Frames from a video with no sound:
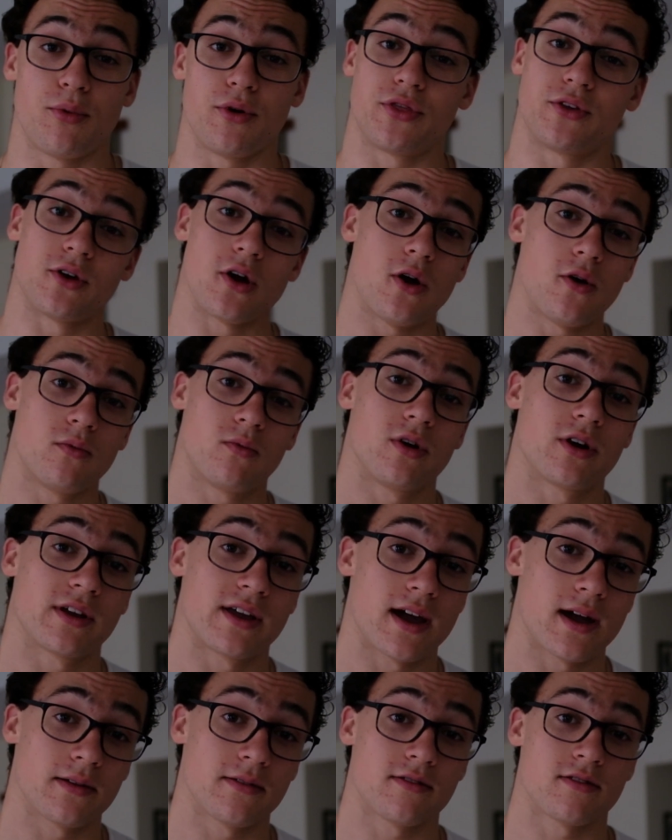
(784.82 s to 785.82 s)
with your own
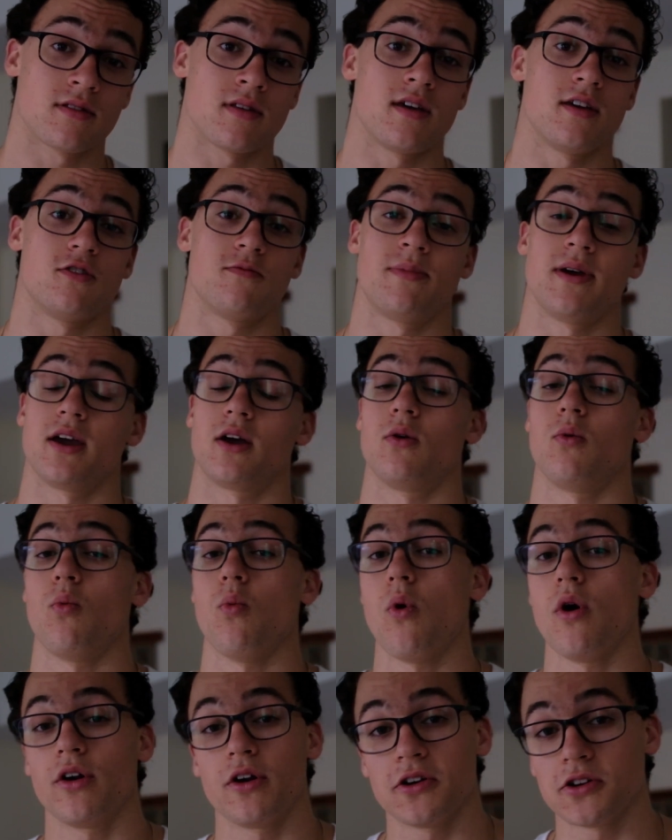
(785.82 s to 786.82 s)
workouts is pick
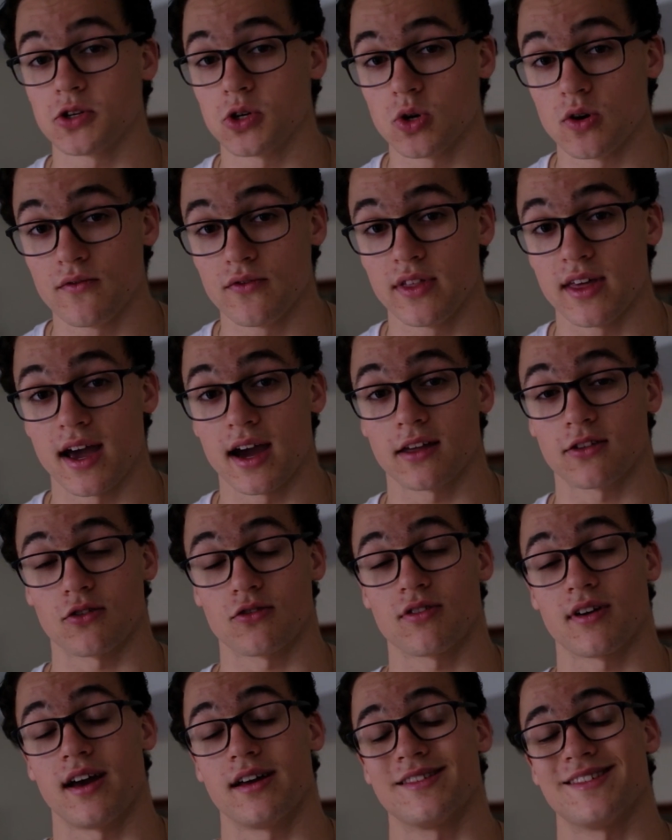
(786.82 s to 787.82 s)
one or two of the
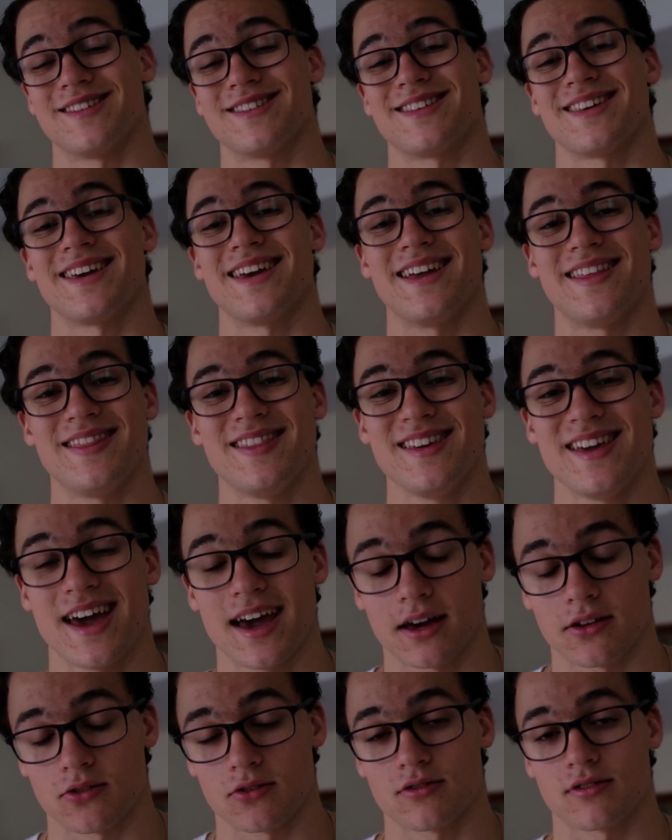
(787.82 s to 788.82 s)
exercises in the
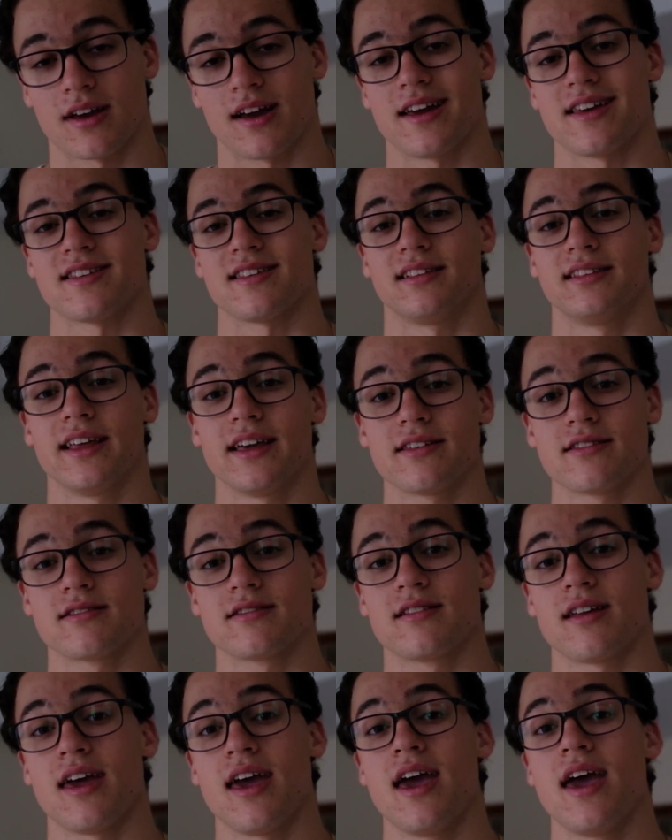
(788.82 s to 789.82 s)
exercise
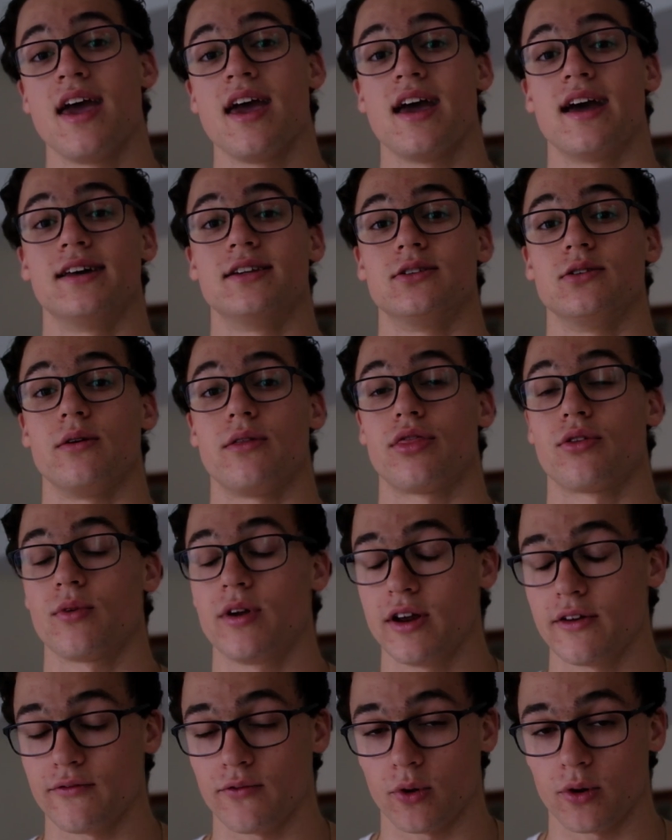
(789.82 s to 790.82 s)
list and do 3
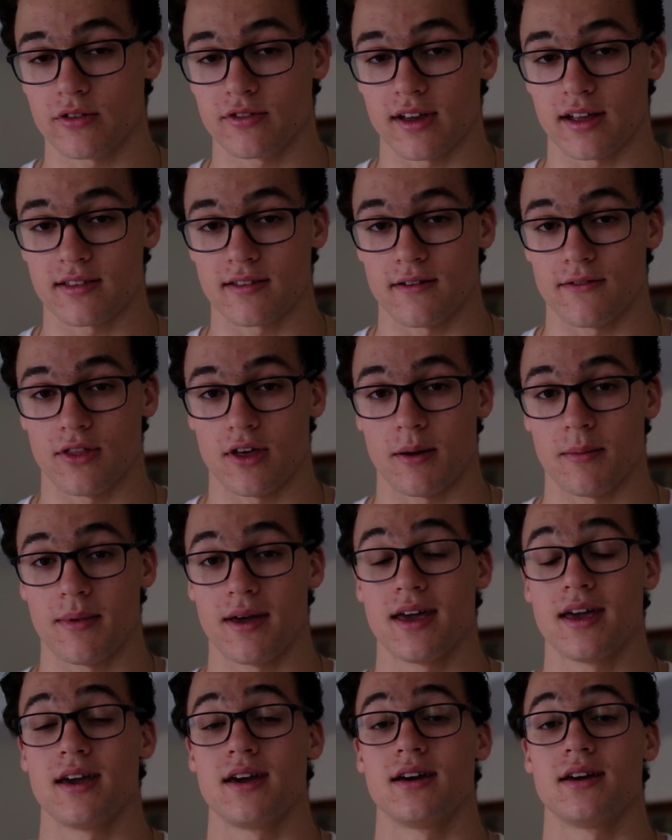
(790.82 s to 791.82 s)
to 4 sets of
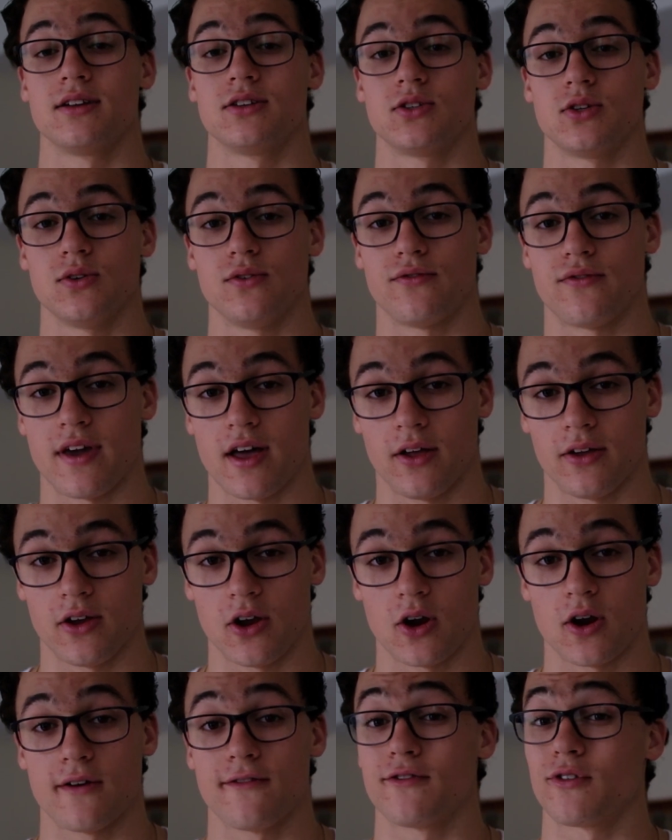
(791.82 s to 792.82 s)
them to
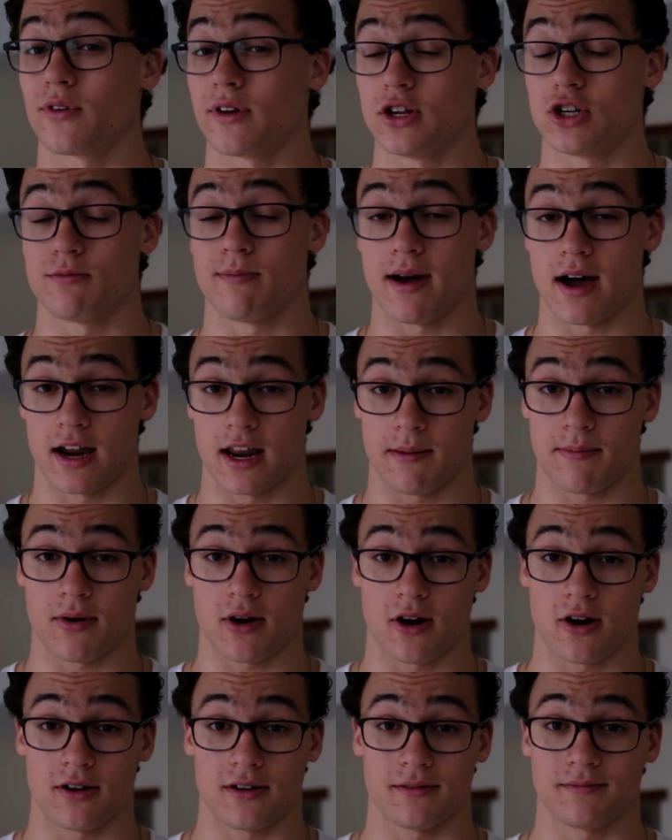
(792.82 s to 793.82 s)
failure for each body
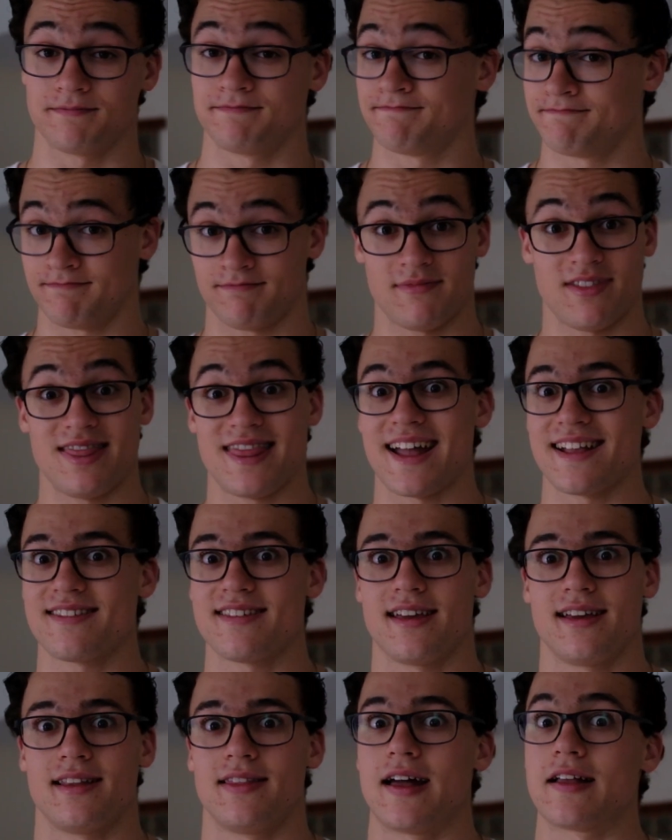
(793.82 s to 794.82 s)
part. That's
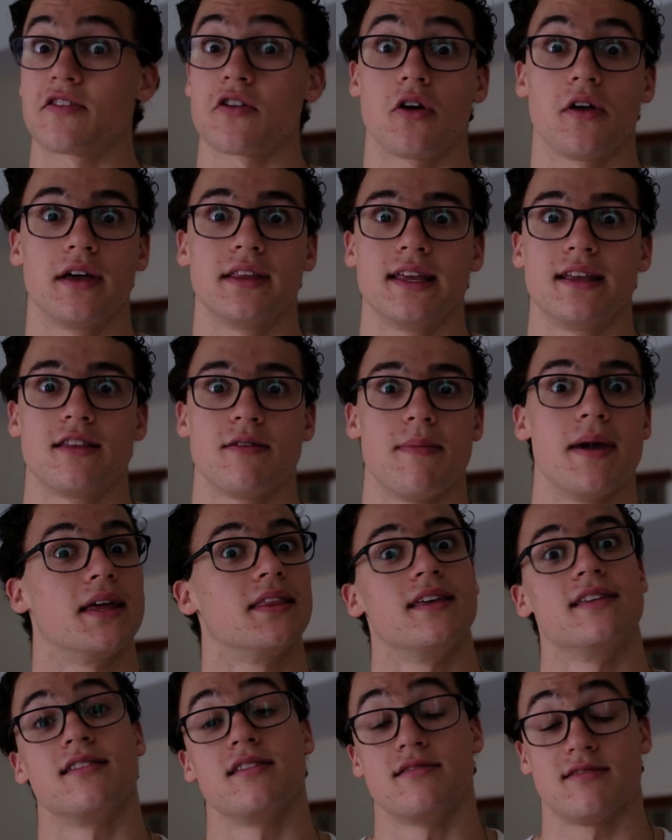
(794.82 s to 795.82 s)
it. That's all I did to make
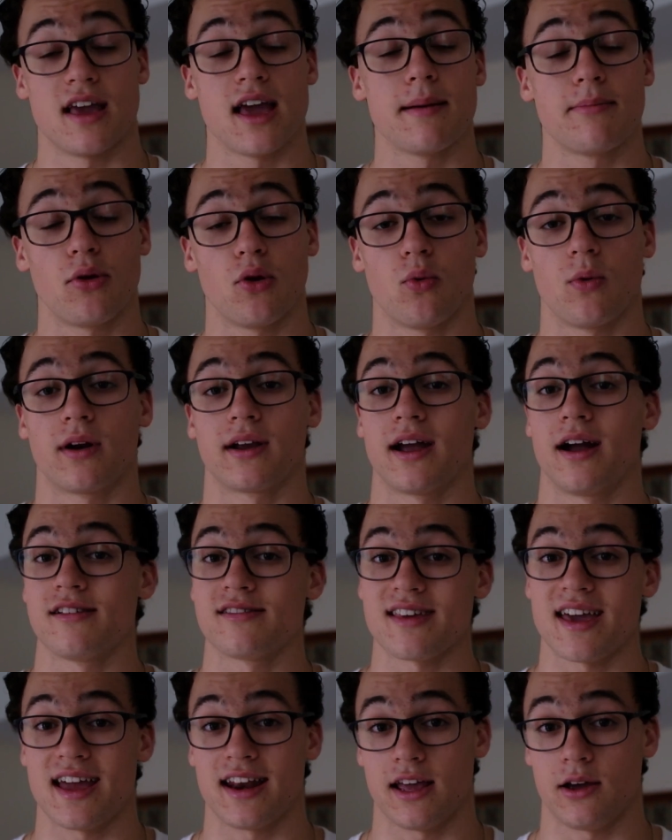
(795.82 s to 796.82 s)
these example workouts
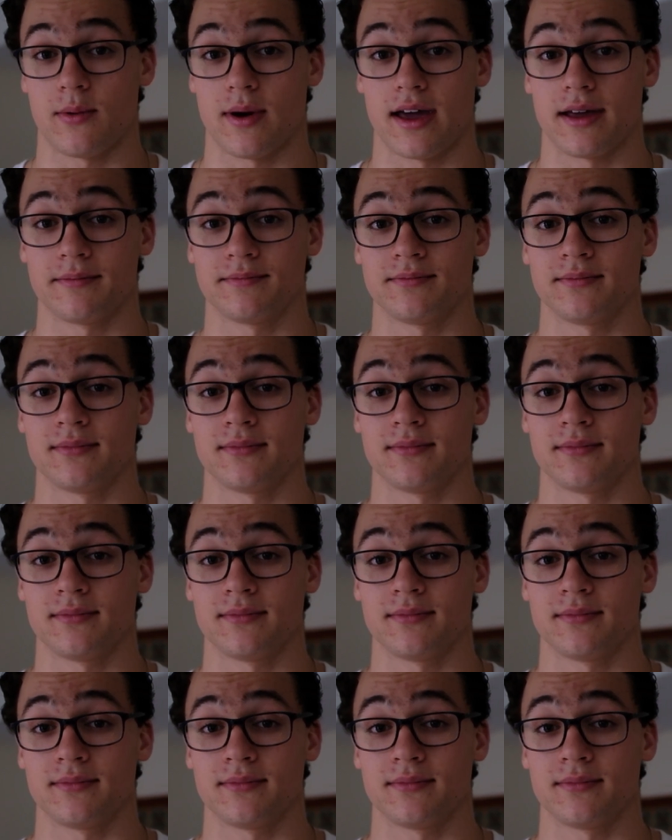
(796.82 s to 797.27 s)
anyway.